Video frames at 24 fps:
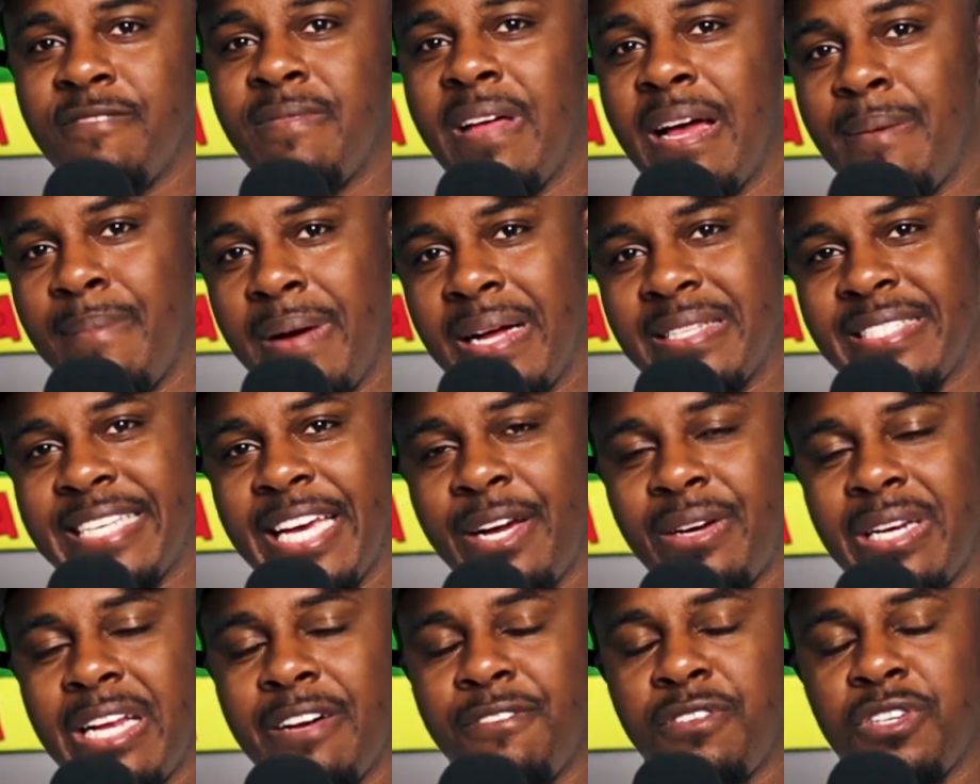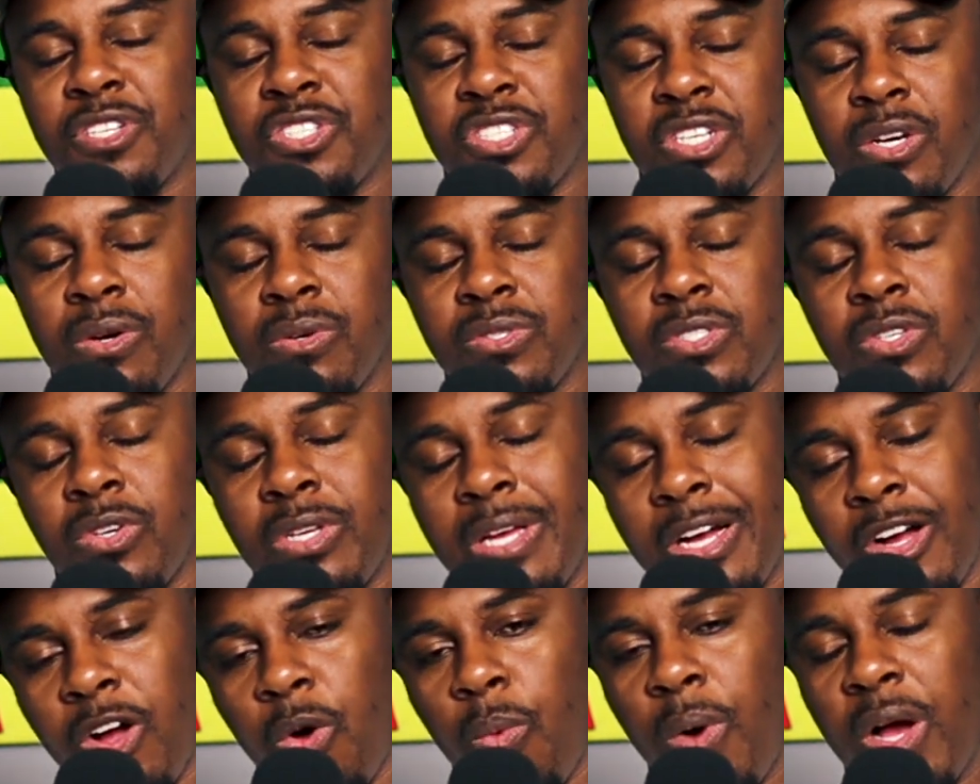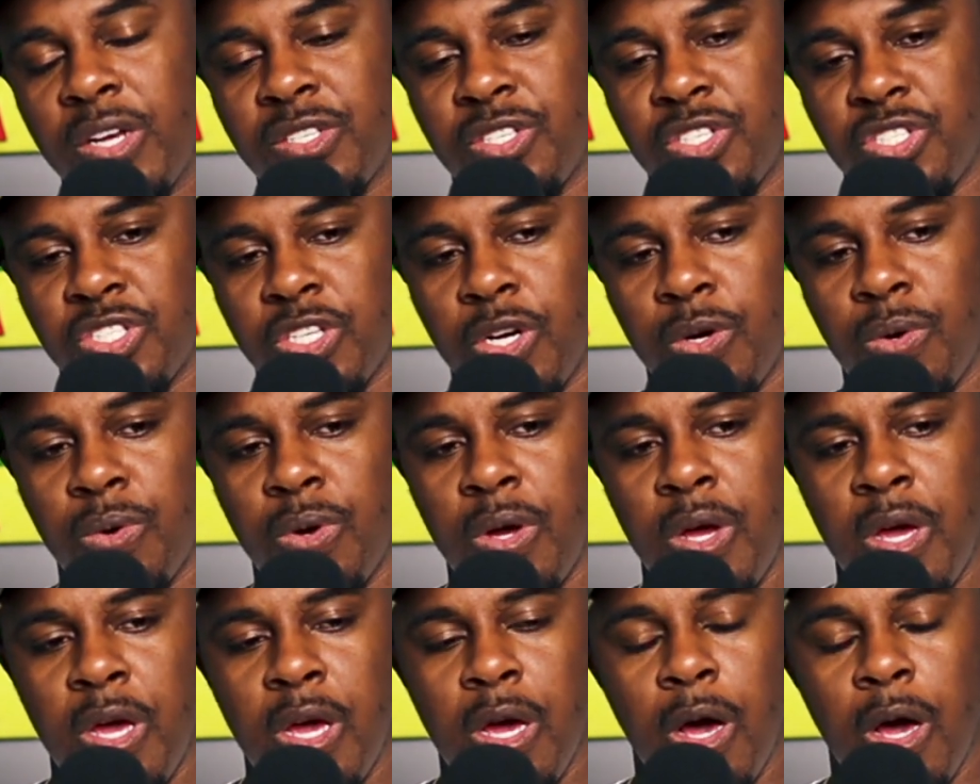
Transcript: that my take on that for the show. So y'all go watch the show.